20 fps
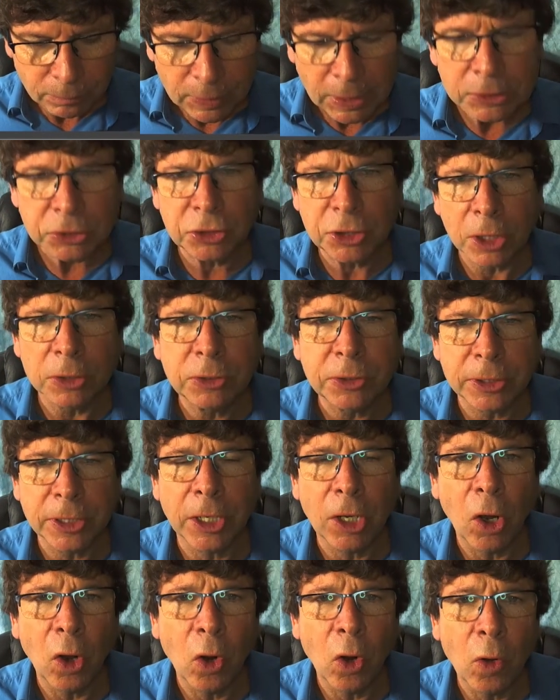sheltered at
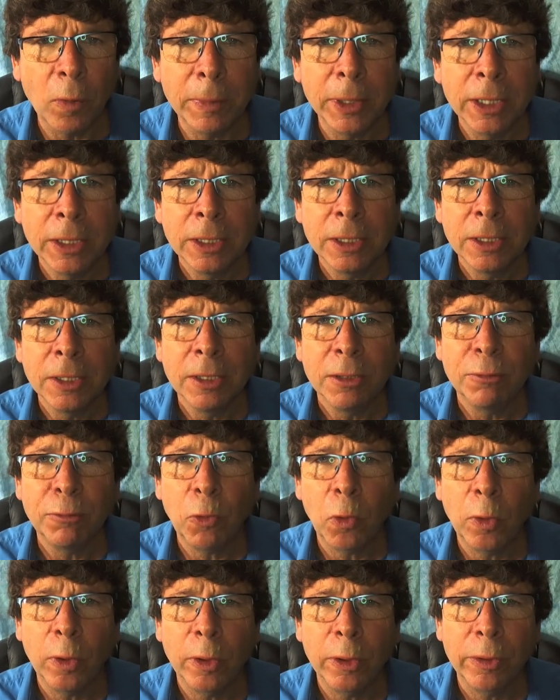home
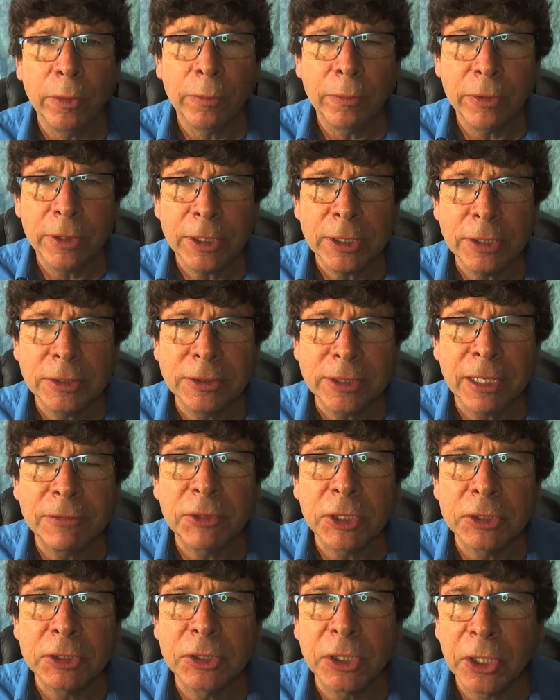for the
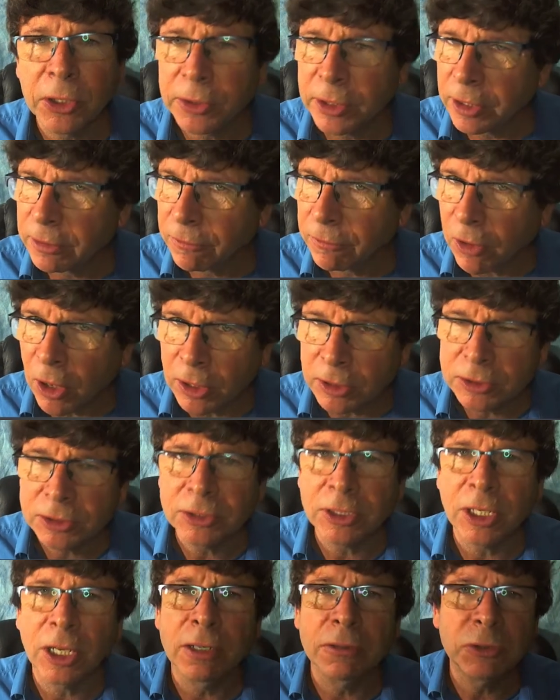safety and security of
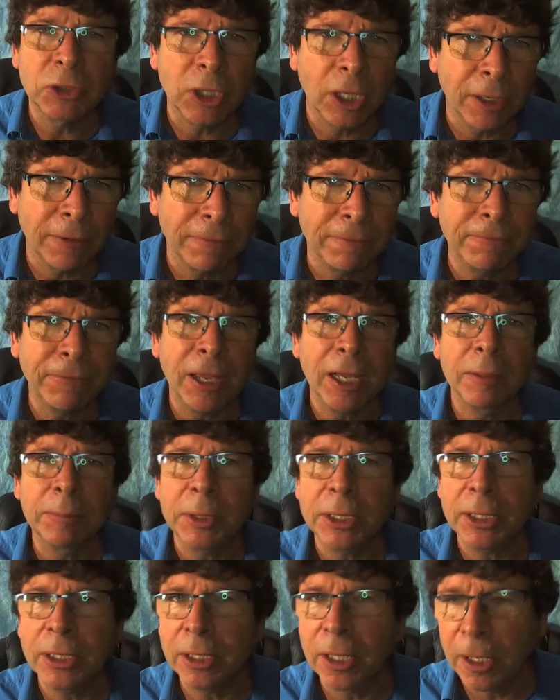ourselves, our
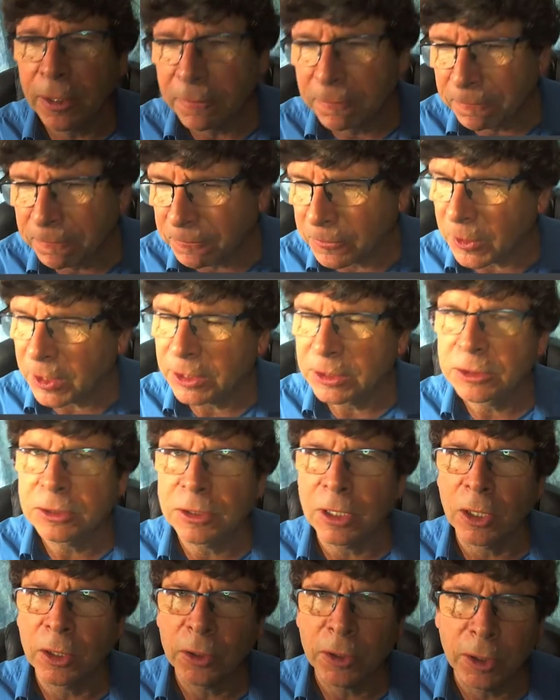family, our friends,
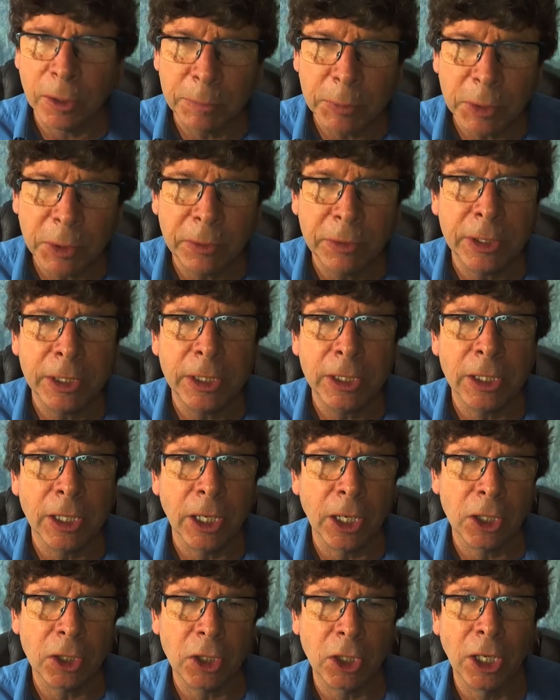our community,
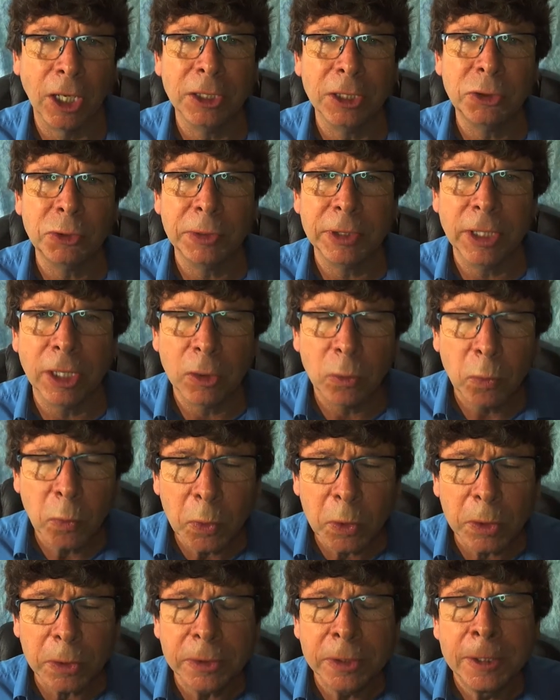our country, our
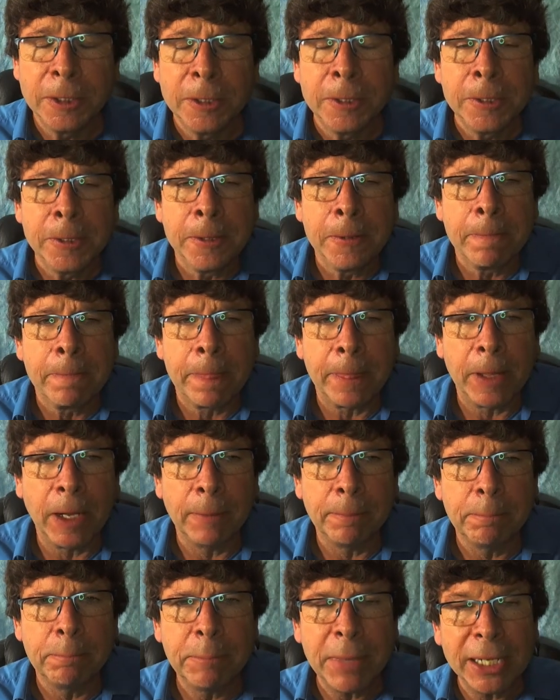world.
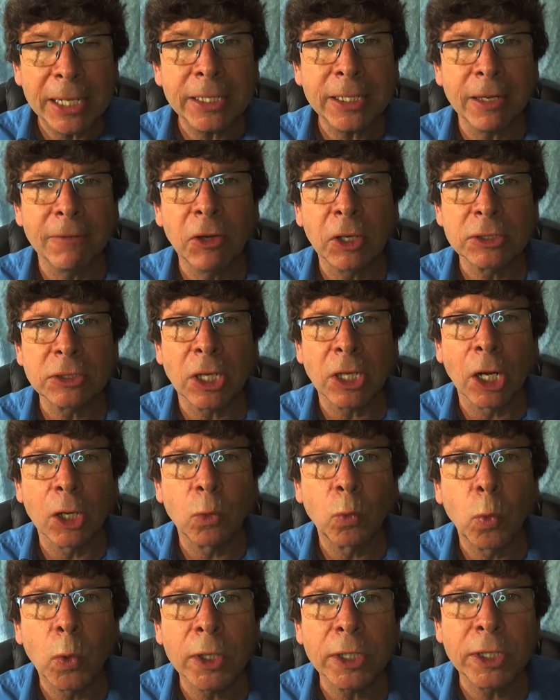Um, many of us are
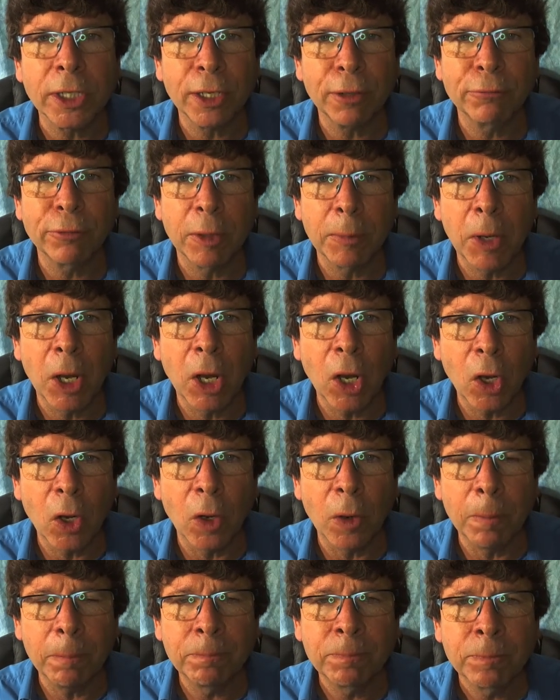working from
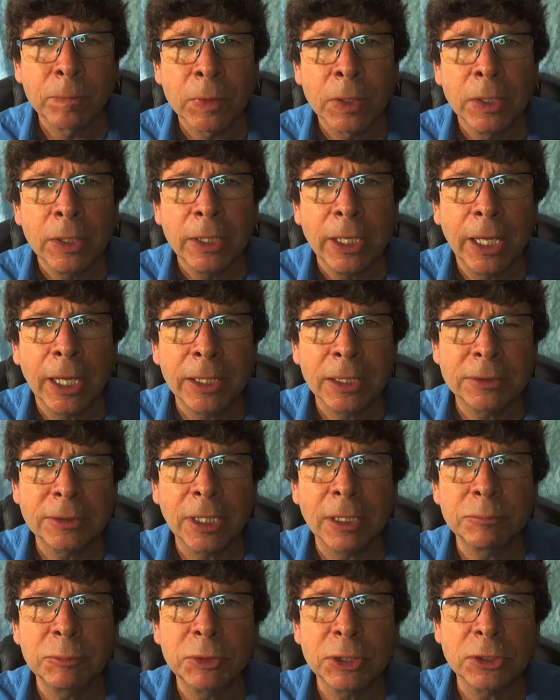home and
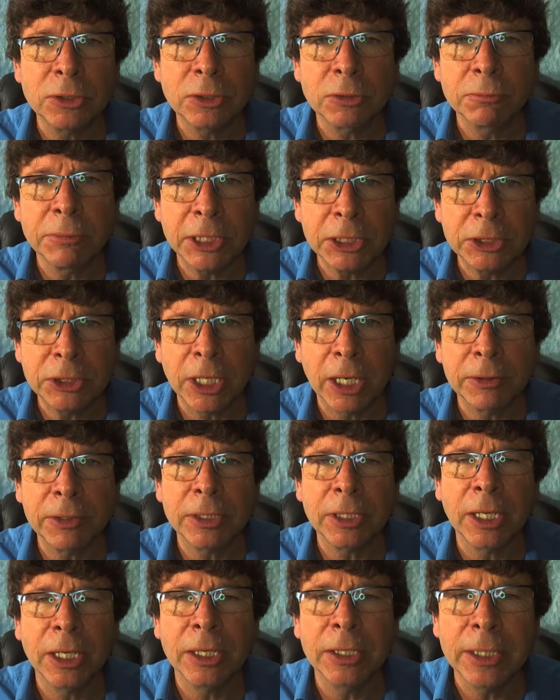attempting to reach out
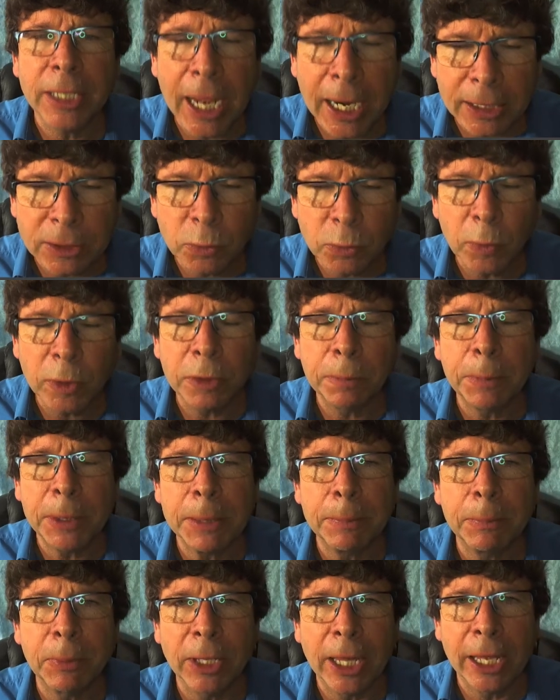and connect with
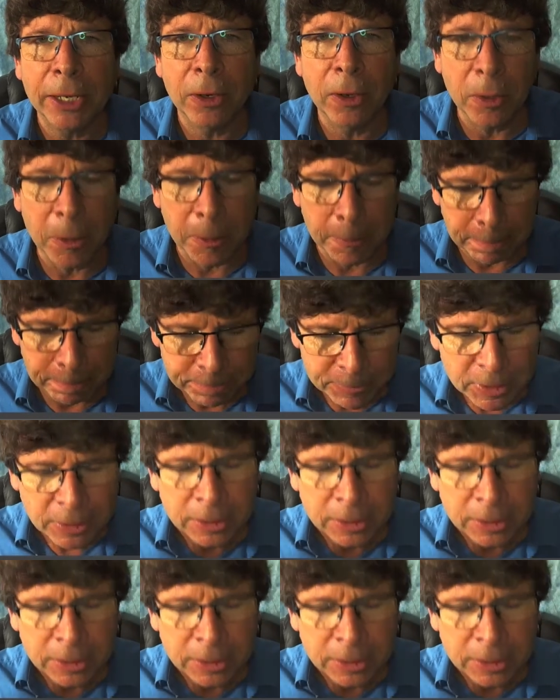people at home.